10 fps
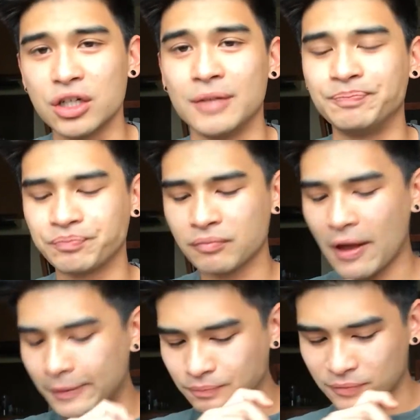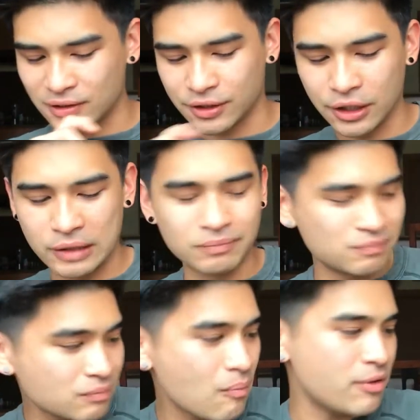It's good. It's
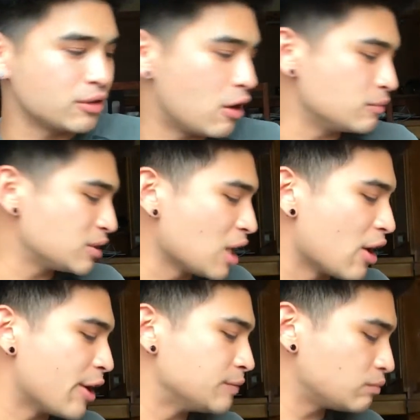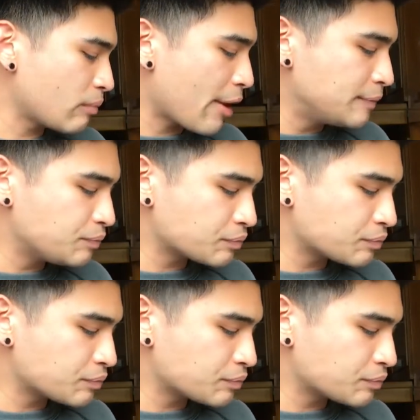good. You know, it's alright.